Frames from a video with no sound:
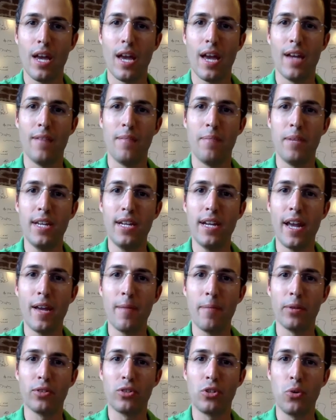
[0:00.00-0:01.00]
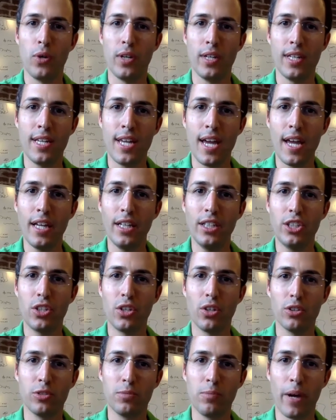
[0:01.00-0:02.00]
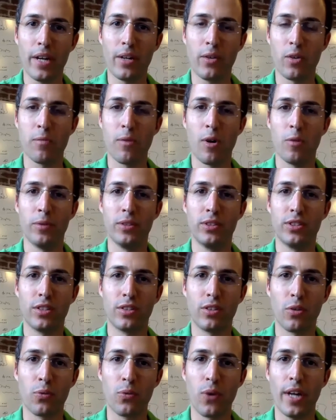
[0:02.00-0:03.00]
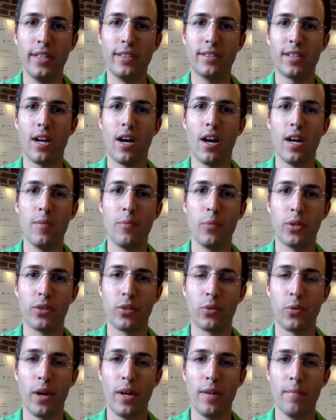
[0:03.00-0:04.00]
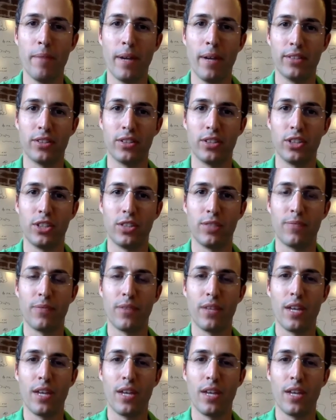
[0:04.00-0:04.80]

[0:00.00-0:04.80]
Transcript: and being able to engage those micro moments at the right time with the right message.